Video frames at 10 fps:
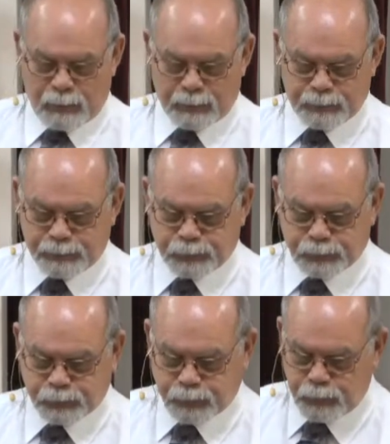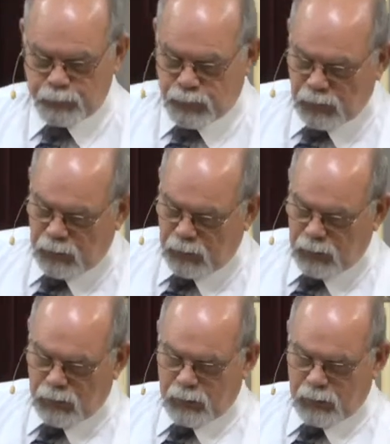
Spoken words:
[no speech]